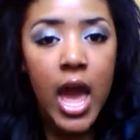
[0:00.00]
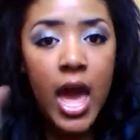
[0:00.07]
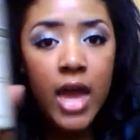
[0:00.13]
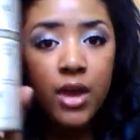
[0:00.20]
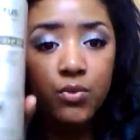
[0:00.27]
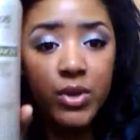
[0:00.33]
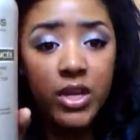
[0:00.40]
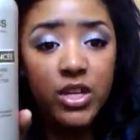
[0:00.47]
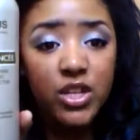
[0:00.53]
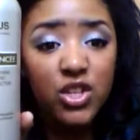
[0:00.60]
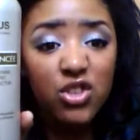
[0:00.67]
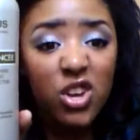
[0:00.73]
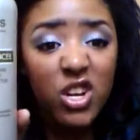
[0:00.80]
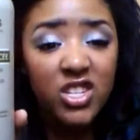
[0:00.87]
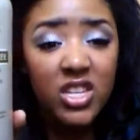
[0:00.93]
And it
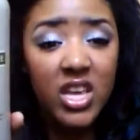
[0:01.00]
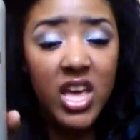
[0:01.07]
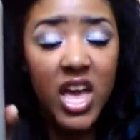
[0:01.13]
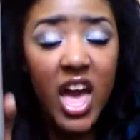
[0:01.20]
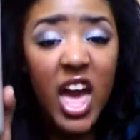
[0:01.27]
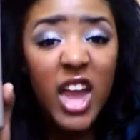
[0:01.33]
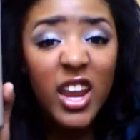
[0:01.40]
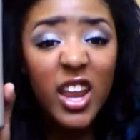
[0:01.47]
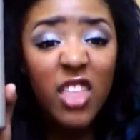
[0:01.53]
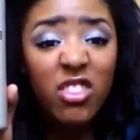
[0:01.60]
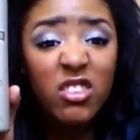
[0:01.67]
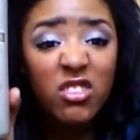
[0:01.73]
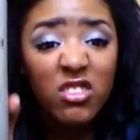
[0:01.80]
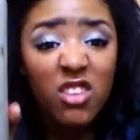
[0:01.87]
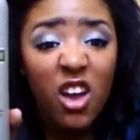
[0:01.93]
reconstructs it, and
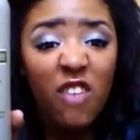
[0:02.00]
the